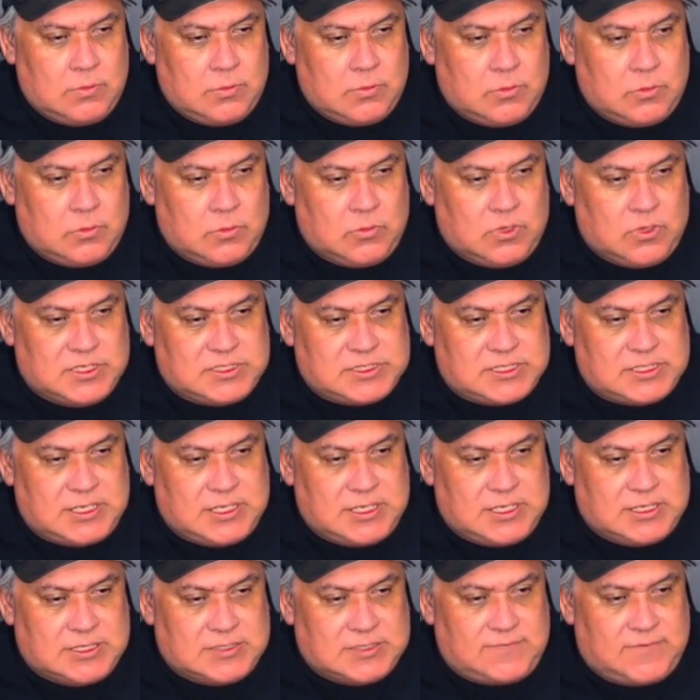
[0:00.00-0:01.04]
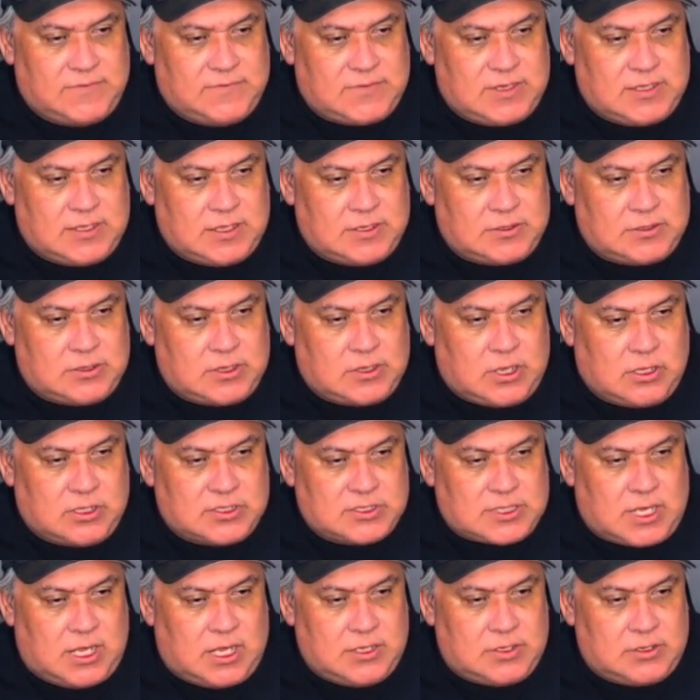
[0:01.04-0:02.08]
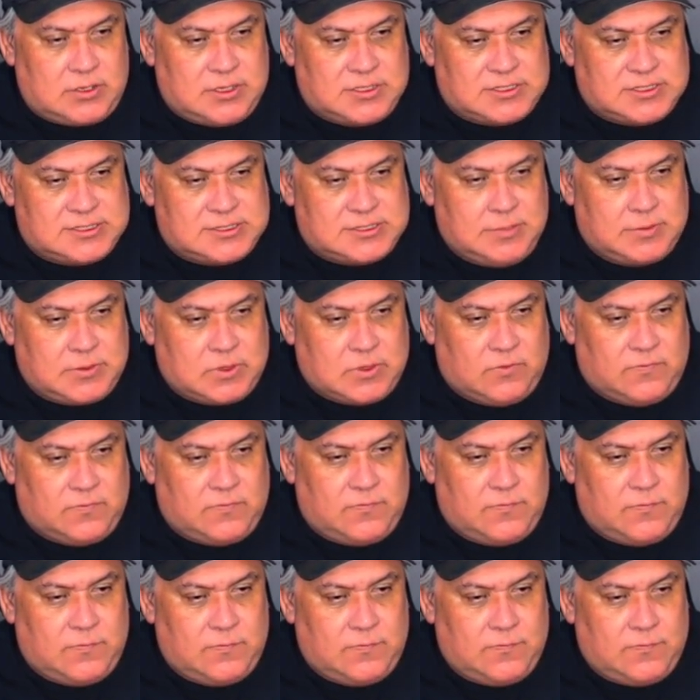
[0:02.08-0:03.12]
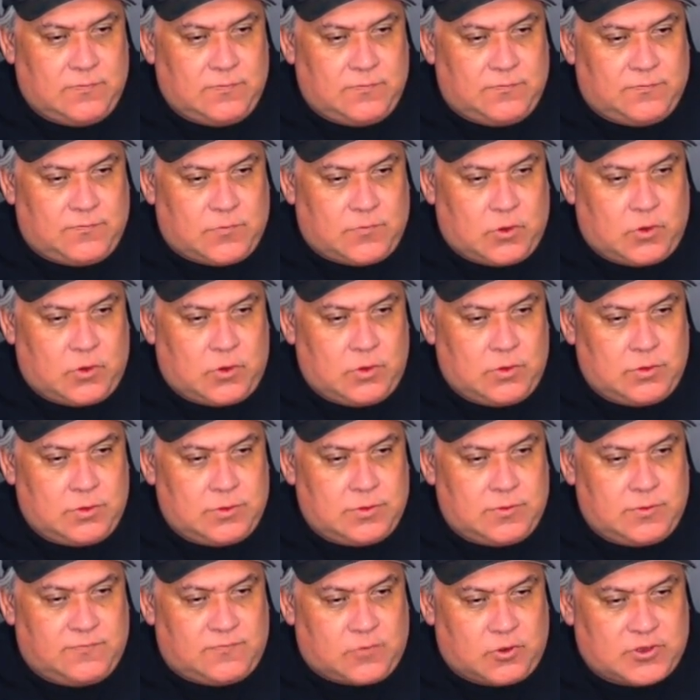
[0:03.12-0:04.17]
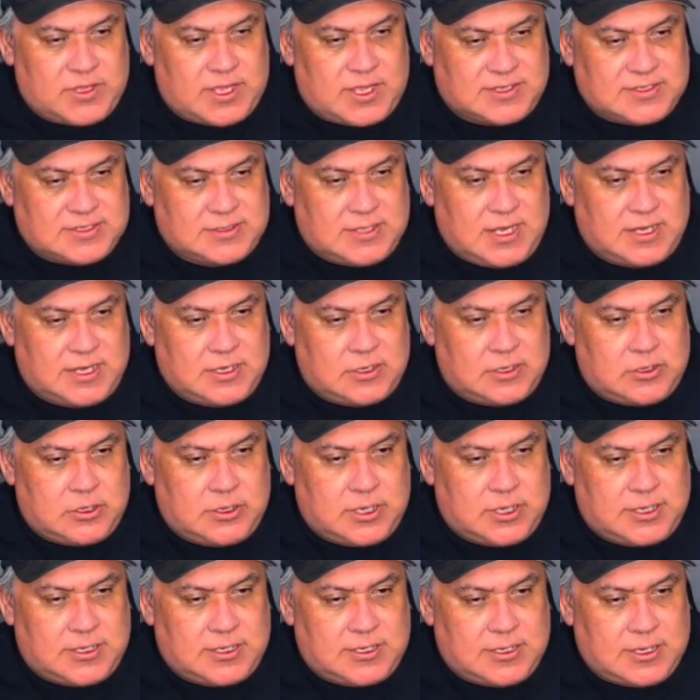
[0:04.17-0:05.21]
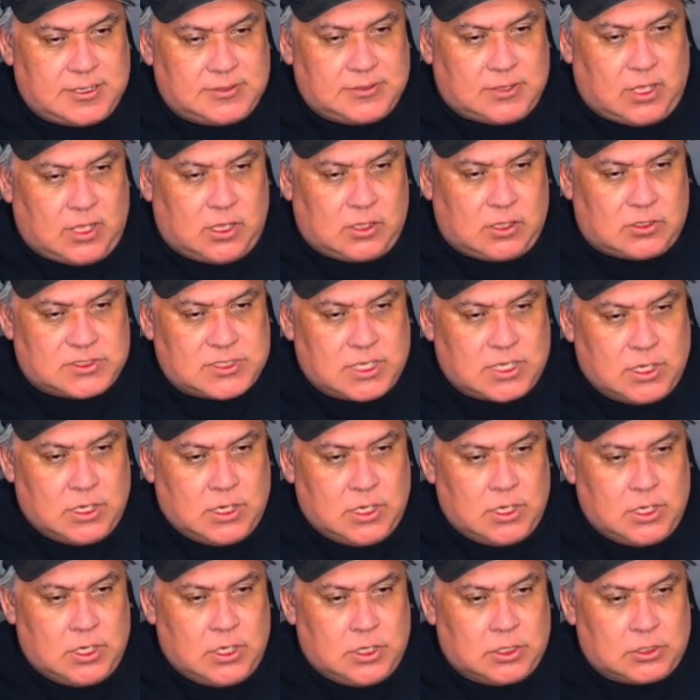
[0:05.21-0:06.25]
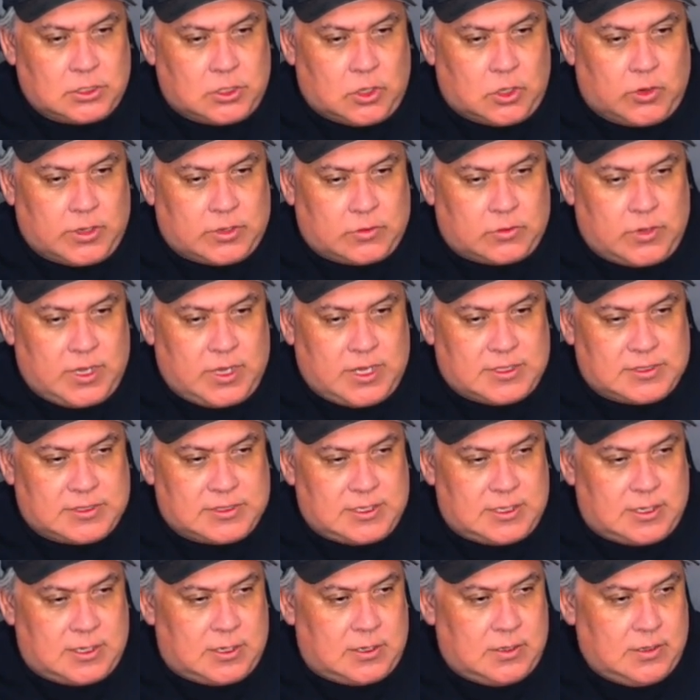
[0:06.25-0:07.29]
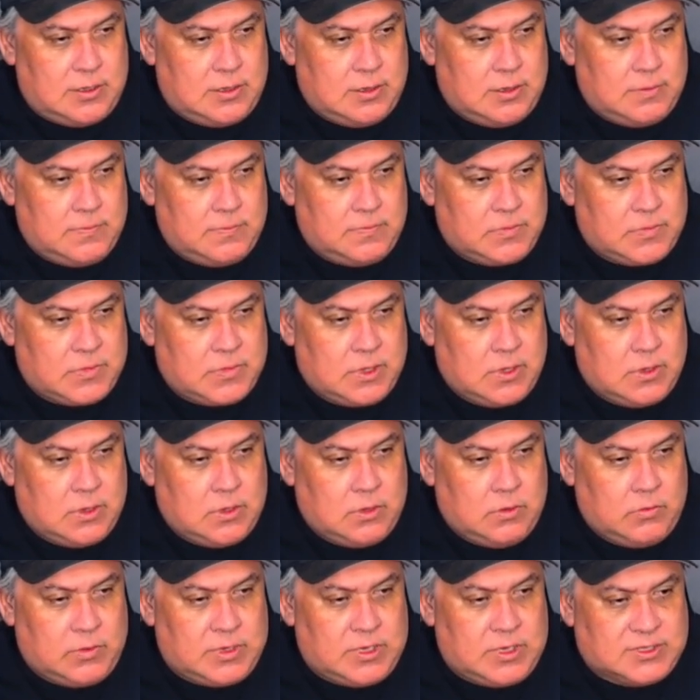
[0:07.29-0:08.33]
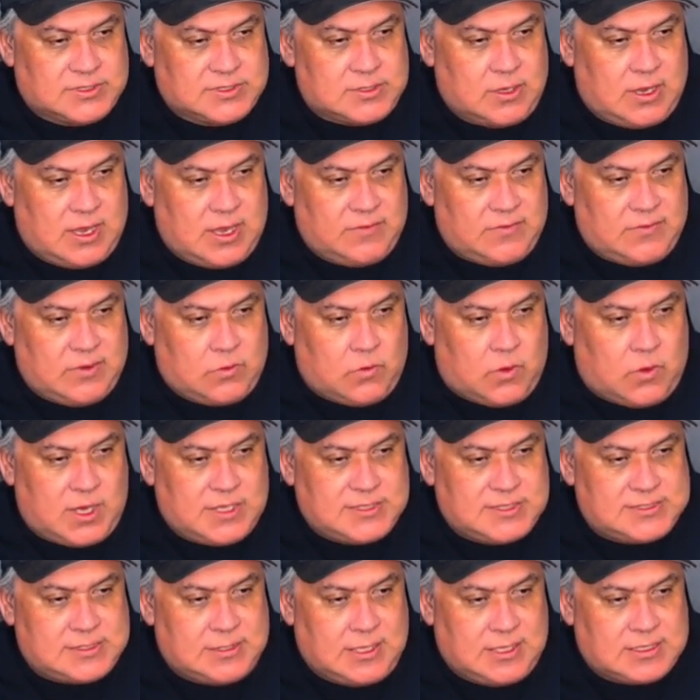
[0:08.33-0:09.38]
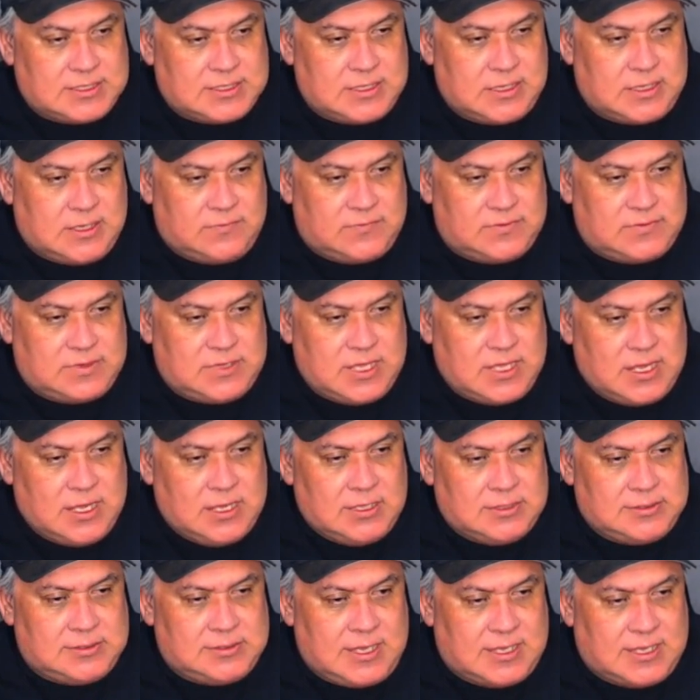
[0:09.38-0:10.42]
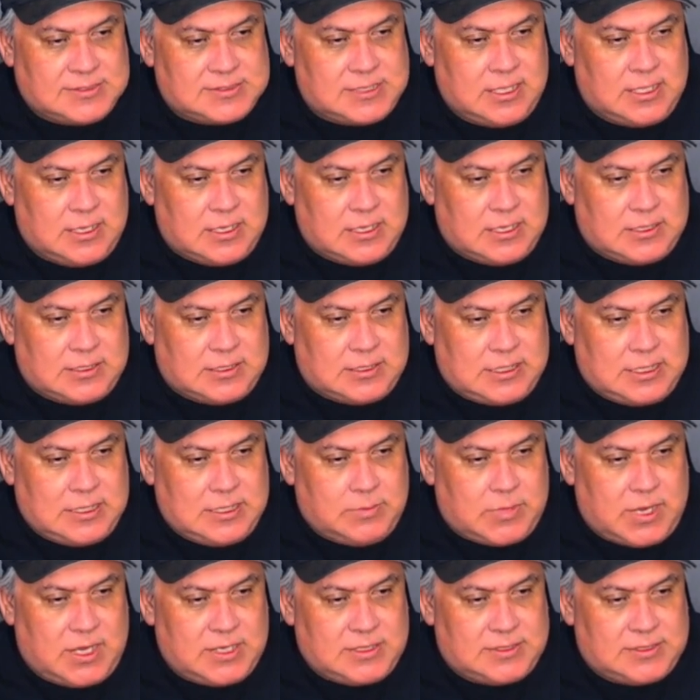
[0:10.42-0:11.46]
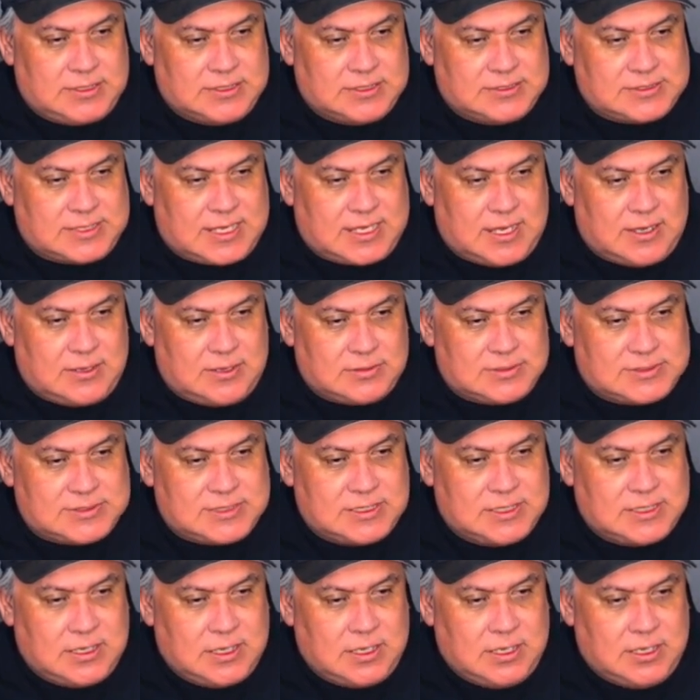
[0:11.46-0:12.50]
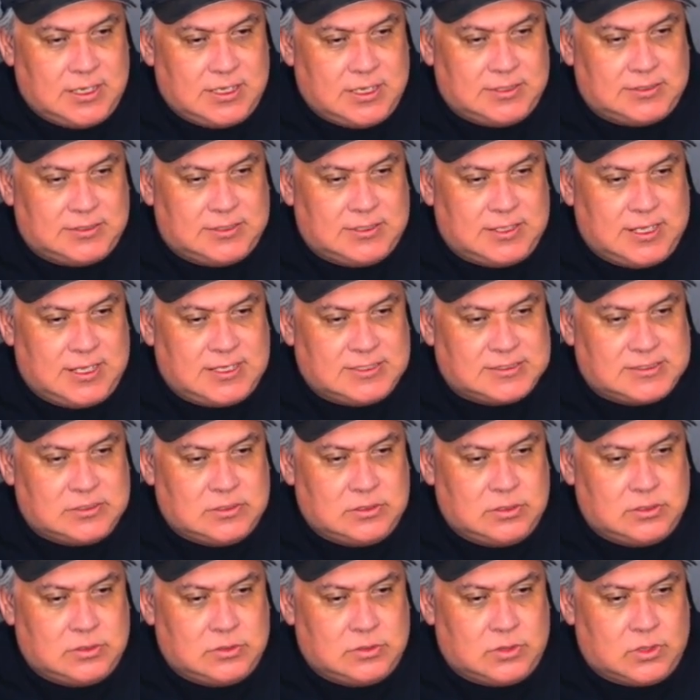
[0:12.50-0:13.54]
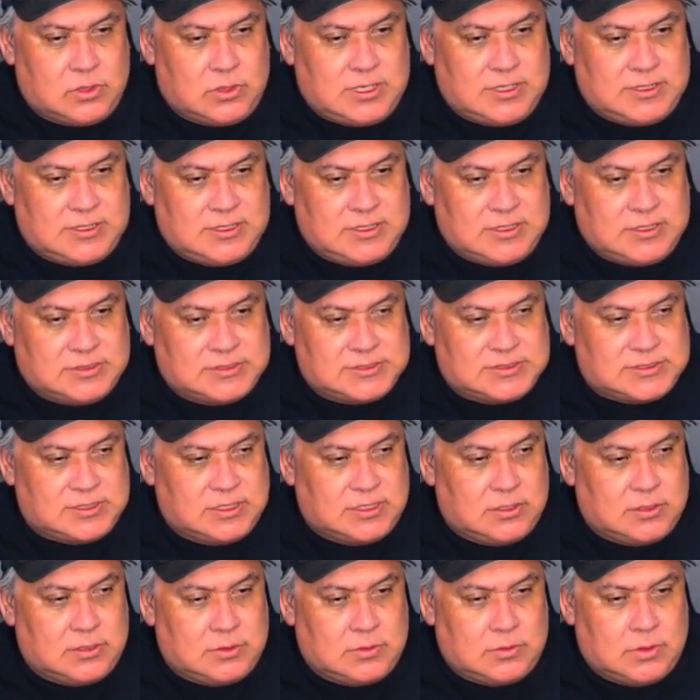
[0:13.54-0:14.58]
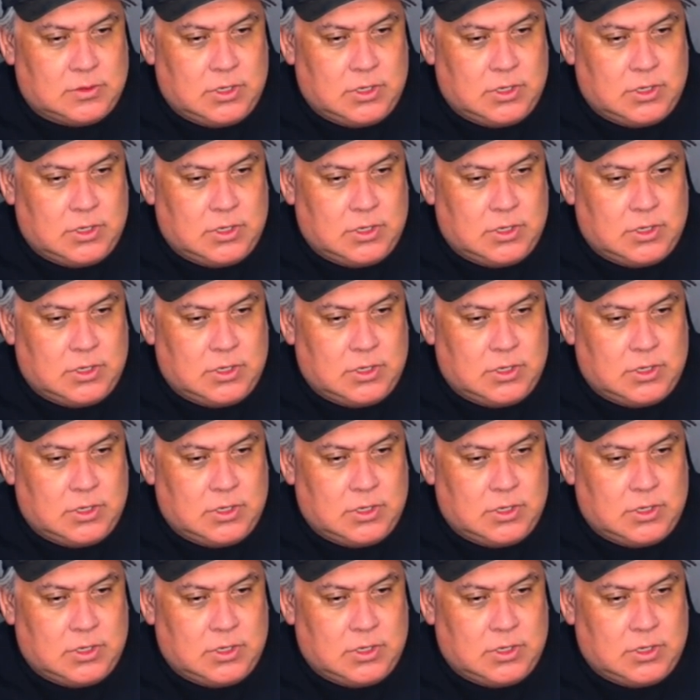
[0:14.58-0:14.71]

which is $1,500 under its typical $4,999 going rate there. We also have a wide selection of Tesla and e-bike discounts in today's new green deals, so